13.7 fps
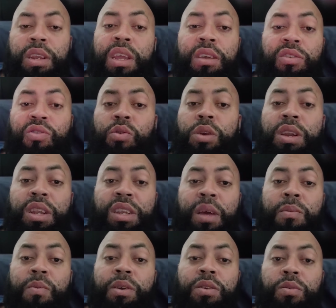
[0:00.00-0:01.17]
He can score anytime he
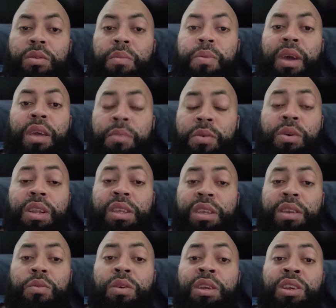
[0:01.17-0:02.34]
wants to in the paint, but what does he
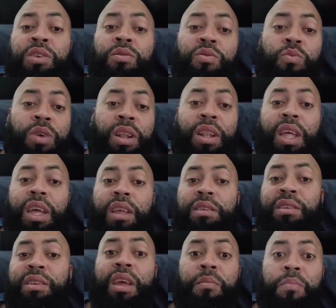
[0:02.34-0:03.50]
do? He shoots one-legged
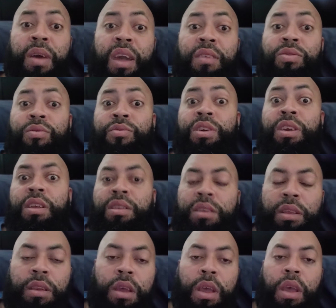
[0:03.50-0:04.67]
step back threes
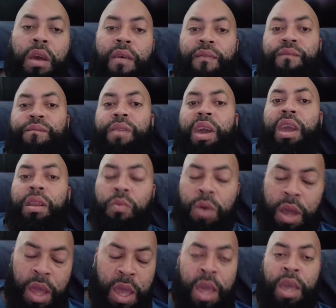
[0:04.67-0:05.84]
and fade
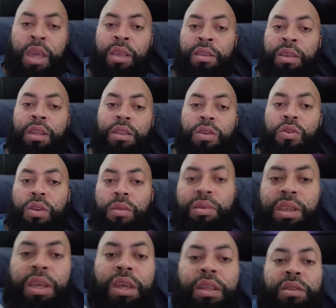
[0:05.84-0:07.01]
away. He's in. You know what I'm
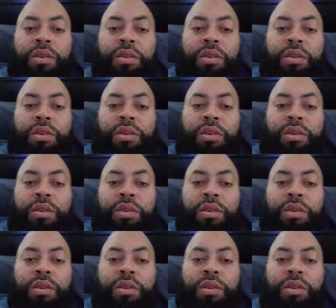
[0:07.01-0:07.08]
saying?